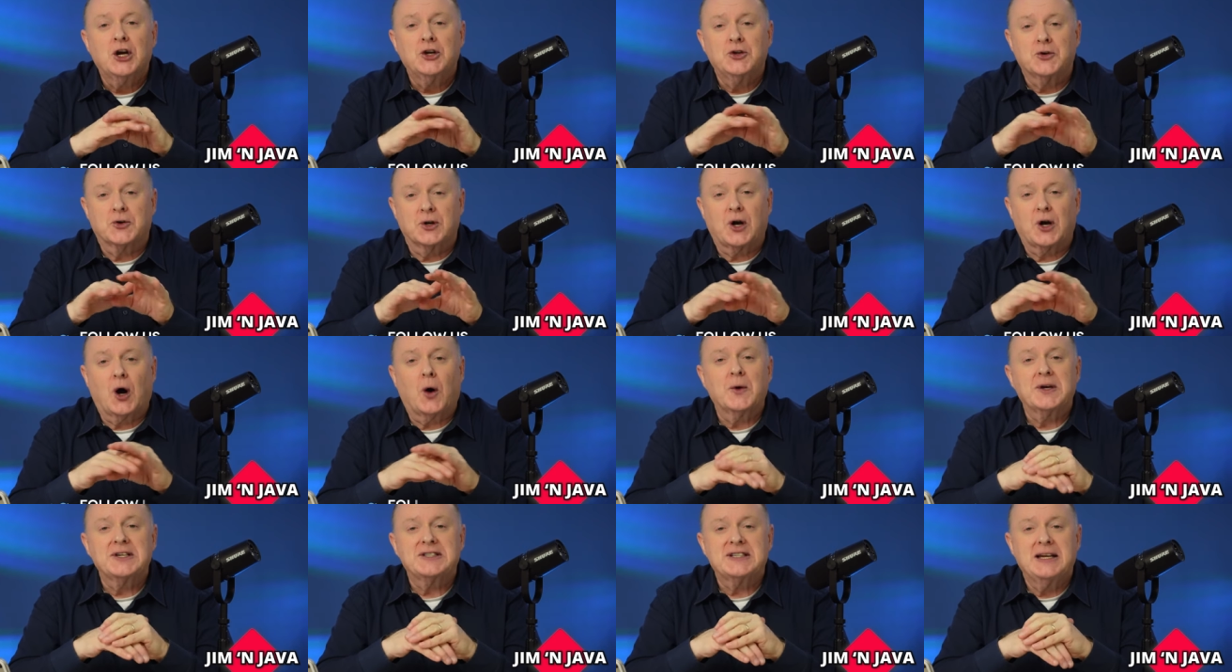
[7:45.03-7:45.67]
You can
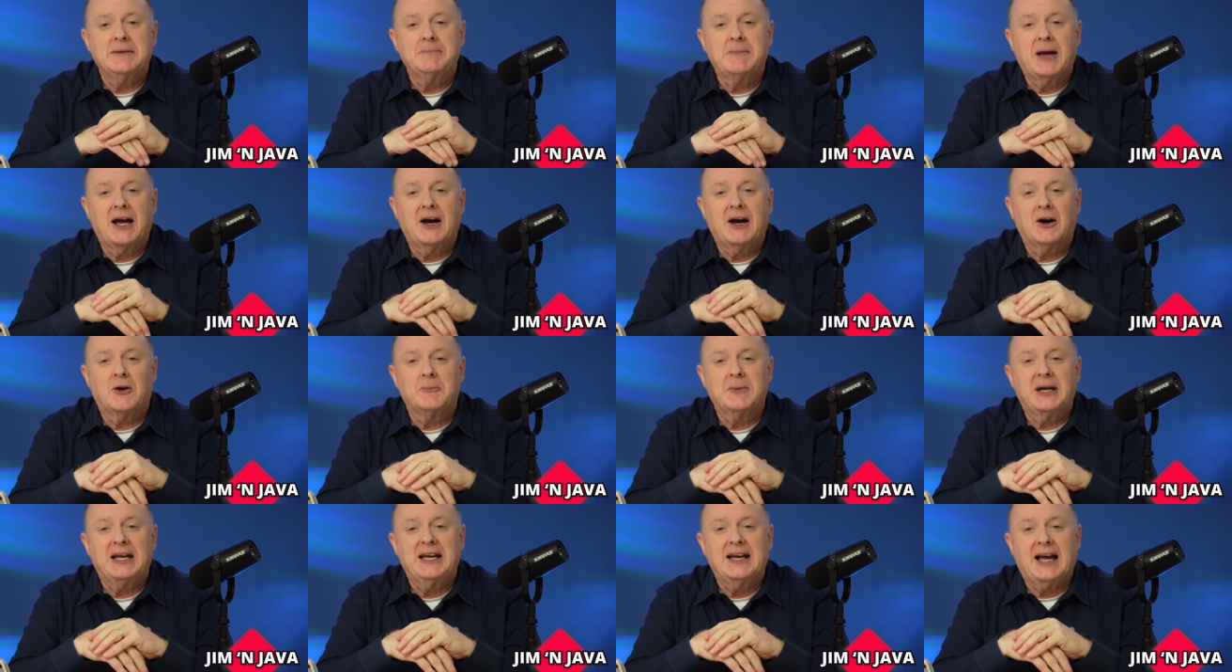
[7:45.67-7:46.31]
always email
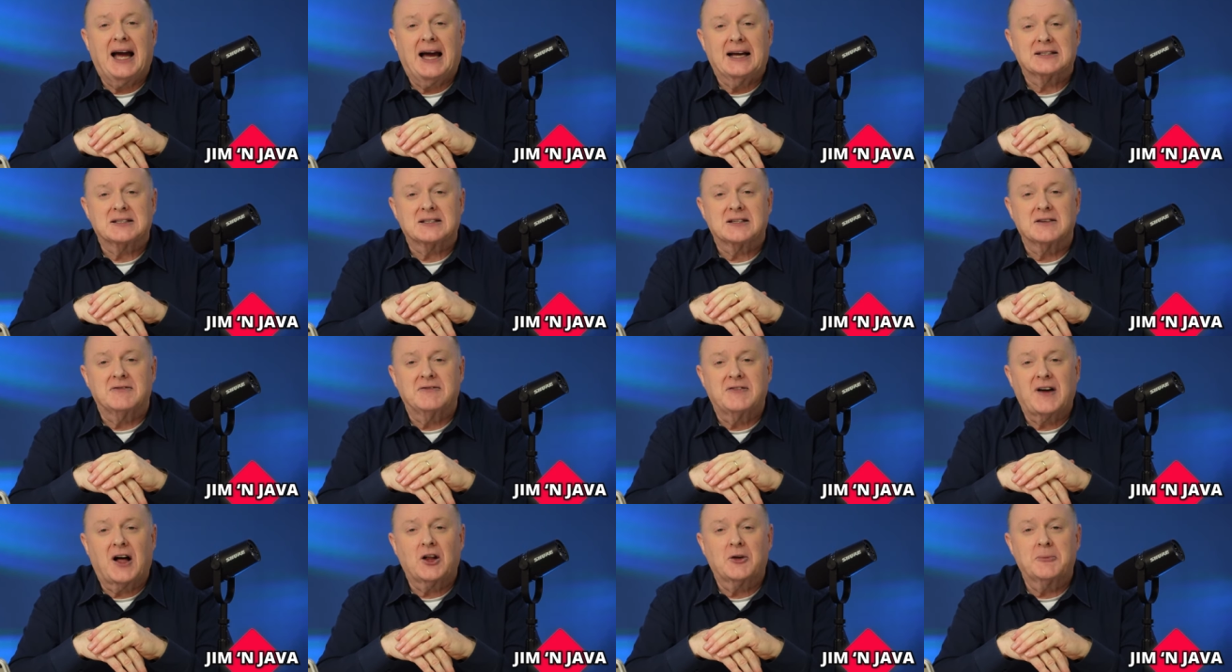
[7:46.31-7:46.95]
me at
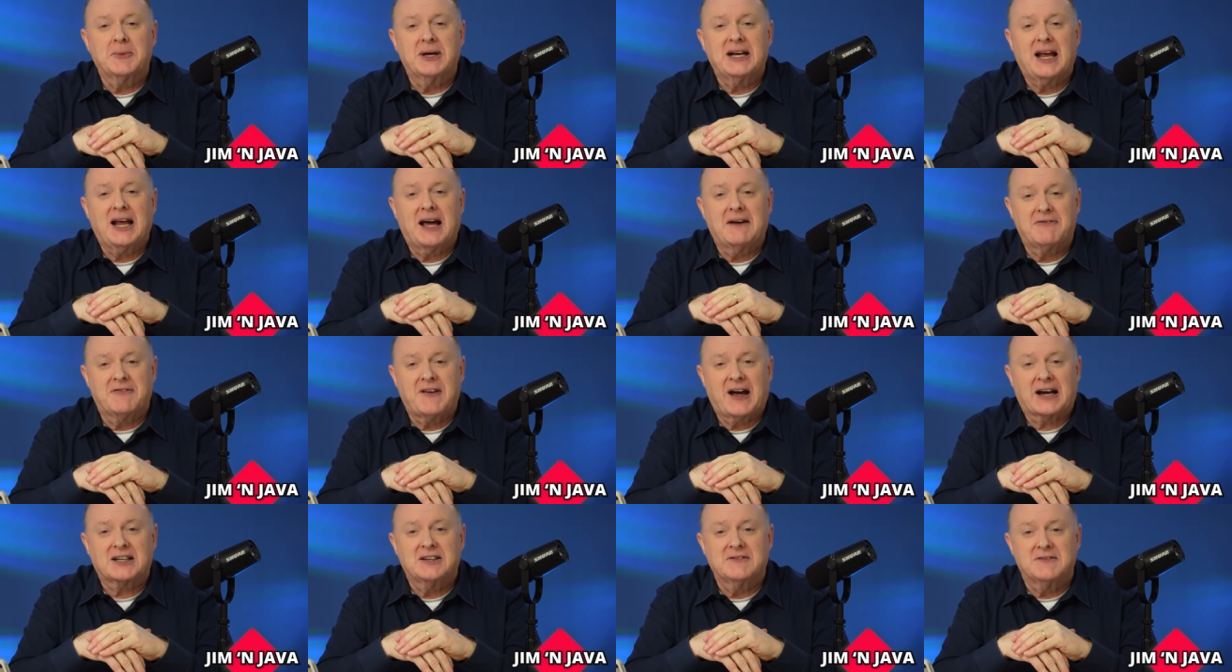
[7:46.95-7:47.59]

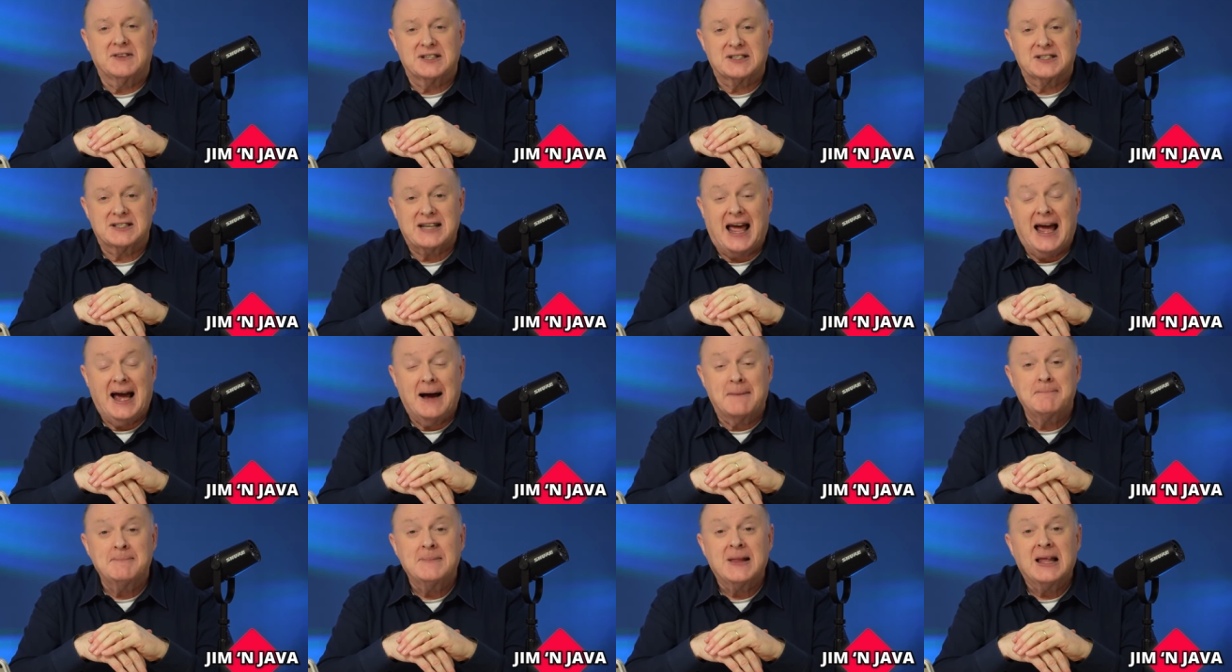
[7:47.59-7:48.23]

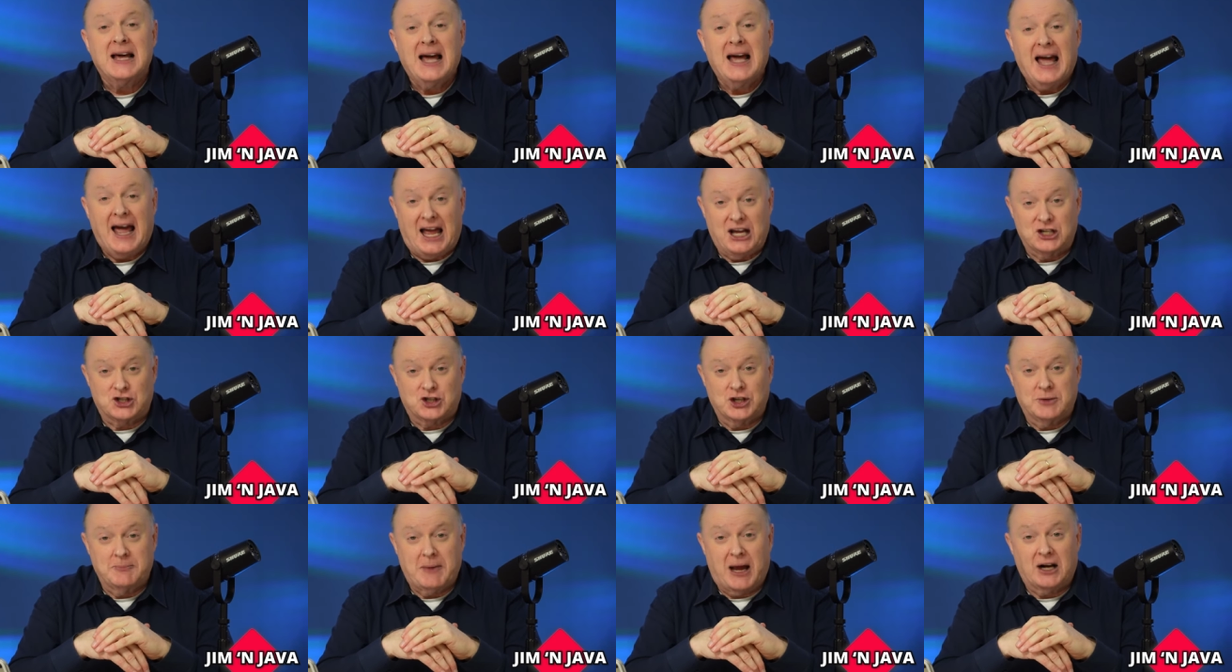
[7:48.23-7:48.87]

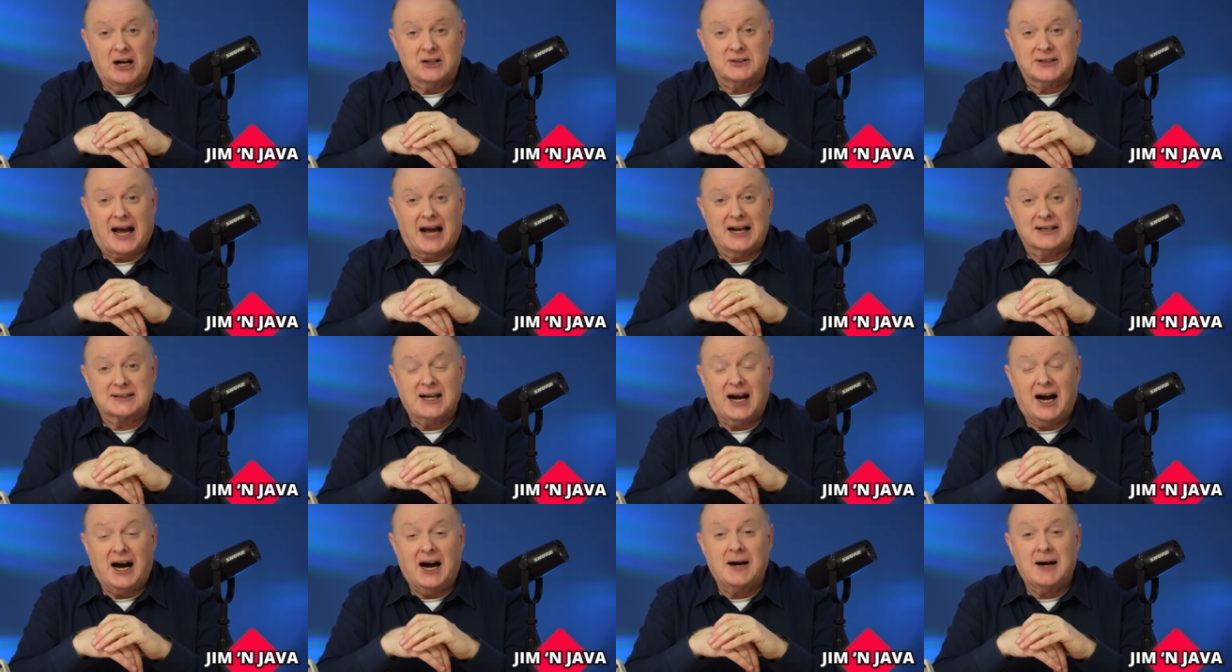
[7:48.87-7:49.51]

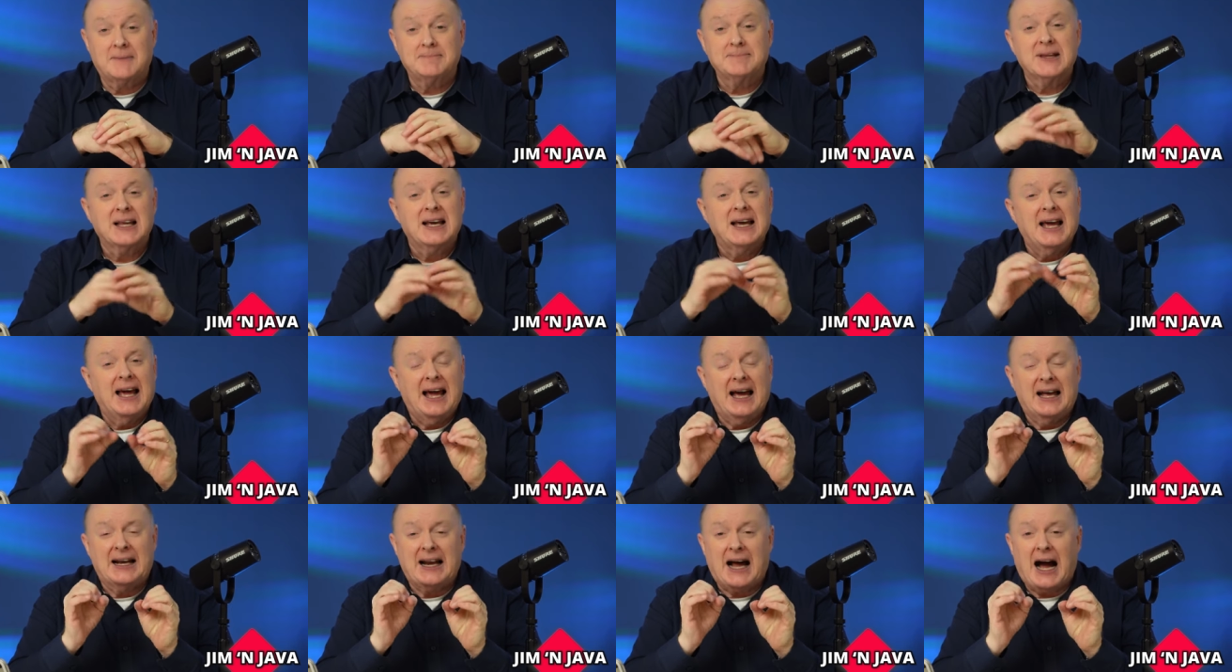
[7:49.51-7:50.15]
developmenteffectivenessm@gmail.com,
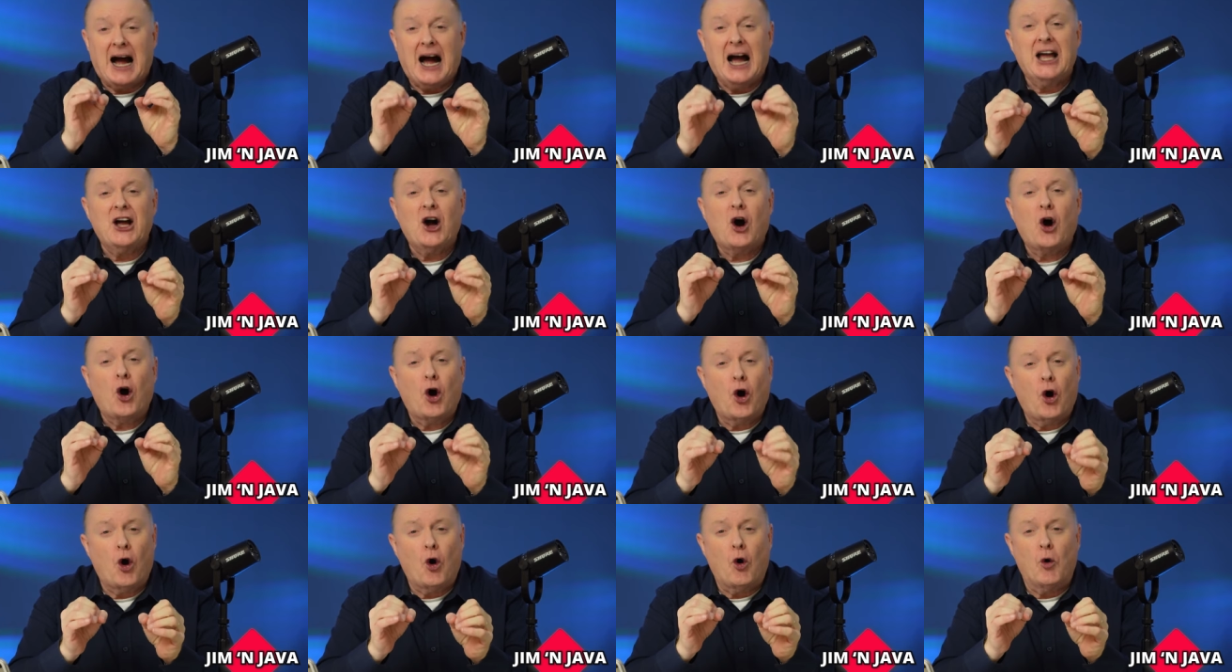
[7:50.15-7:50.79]
and I
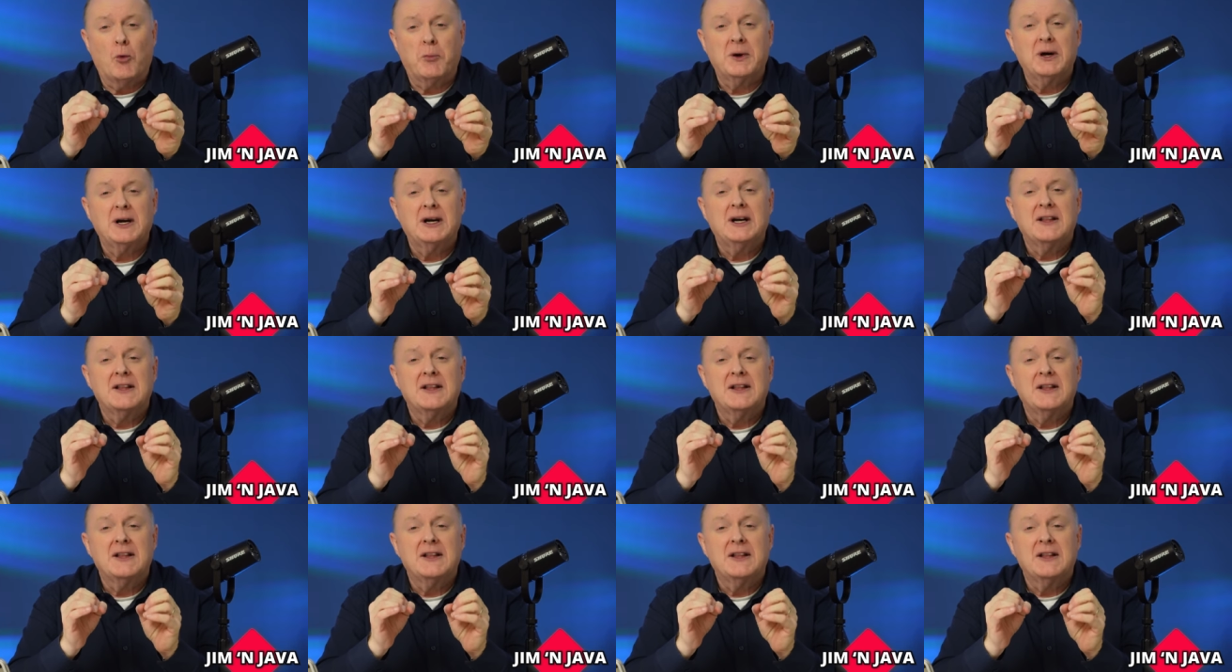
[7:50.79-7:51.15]
hope